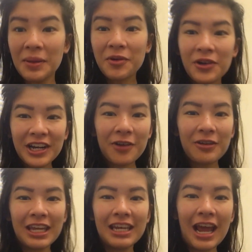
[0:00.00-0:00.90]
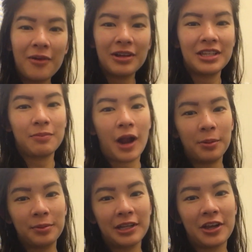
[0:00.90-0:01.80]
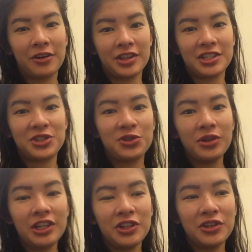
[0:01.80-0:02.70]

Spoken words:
I'm going to go eat now and then probably go to the student